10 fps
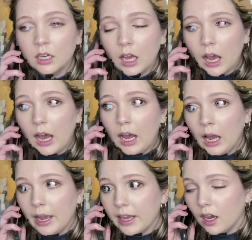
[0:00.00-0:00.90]

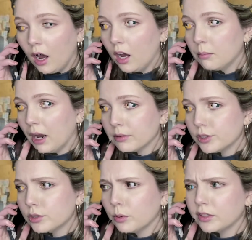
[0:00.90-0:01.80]
Hi, um, I was
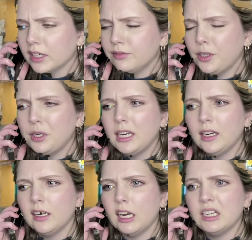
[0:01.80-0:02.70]
just wondering if you
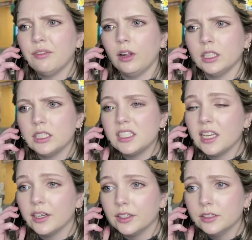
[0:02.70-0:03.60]
needed any
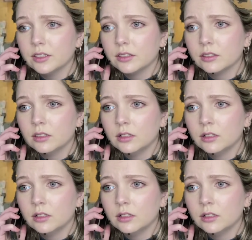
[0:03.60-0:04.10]
volunteers?